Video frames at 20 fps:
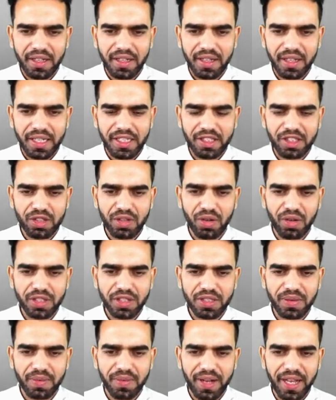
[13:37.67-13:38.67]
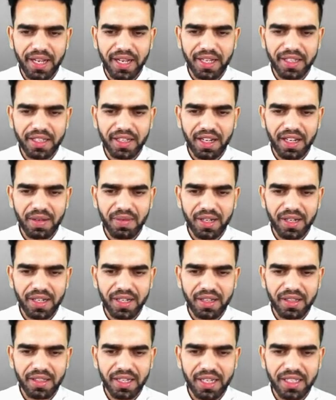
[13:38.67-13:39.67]
It stores the bile in
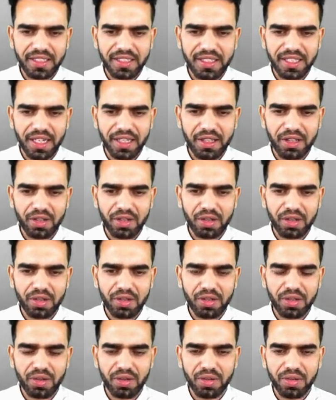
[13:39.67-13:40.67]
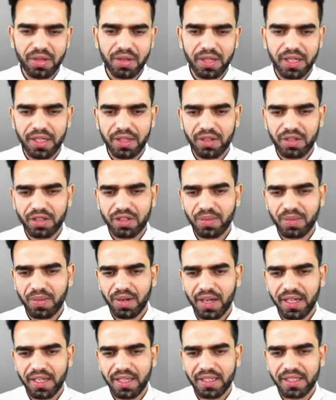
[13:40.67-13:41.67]
gallbladder that is sent through into the
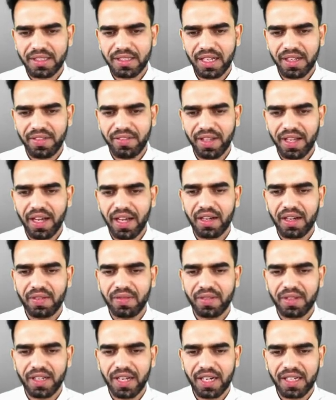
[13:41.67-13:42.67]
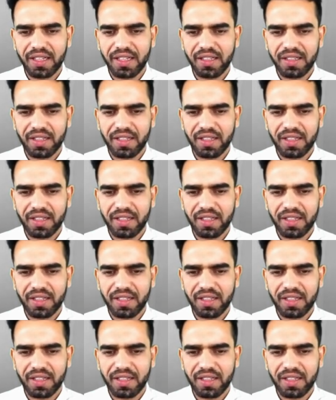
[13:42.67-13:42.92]
small intestine via duct.